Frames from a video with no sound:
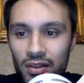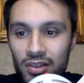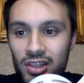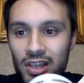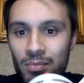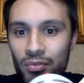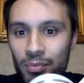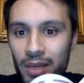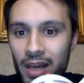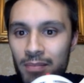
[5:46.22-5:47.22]
and that the team
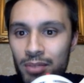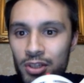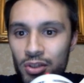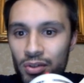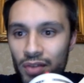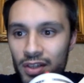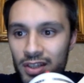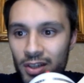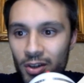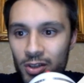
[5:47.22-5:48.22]
from Cambridge
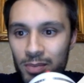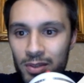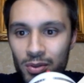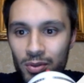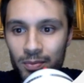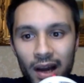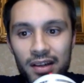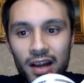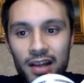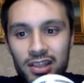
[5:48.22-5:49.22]
University Hospital Hospital were
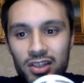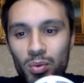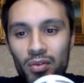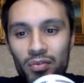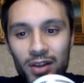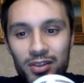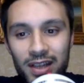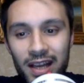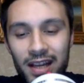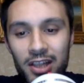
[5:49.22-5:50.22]
analyzing
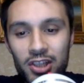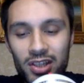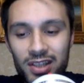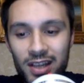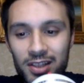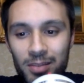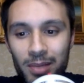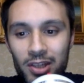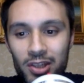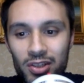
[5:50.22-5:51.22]
12,000 NHS cancer
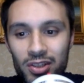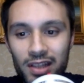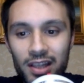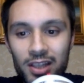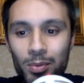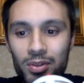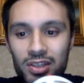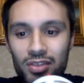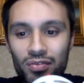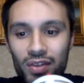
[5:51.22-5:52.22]
patients and they
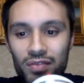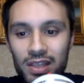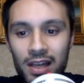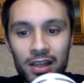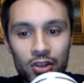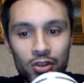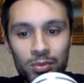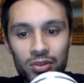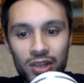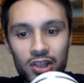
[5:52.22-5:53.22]
spotted 58 new
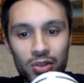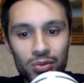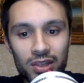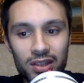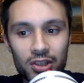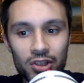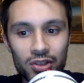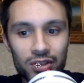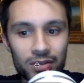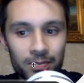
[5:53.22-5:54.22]
mutational
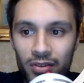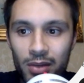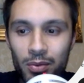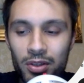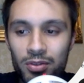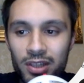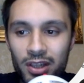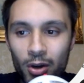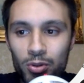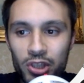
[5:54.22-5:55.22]
signatures. Whilst they were
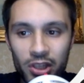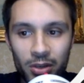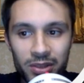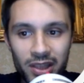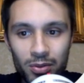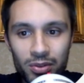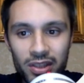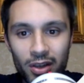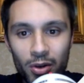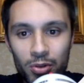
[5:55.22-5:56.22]
using whole genome
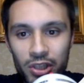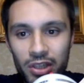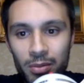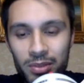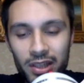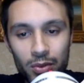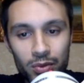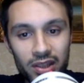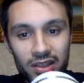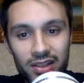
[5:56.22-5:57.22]
sequencing, whole genome
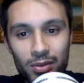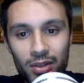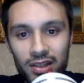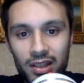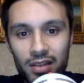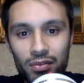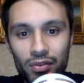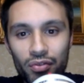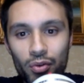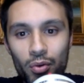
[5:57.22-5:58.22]
sequencing still doesn't give
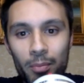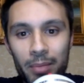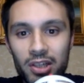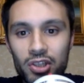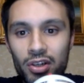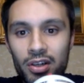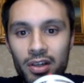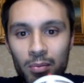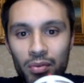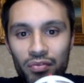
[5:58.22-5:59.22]
the full picture,
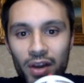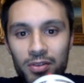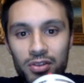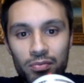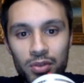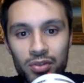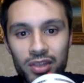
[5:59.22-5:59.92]
and with thousands of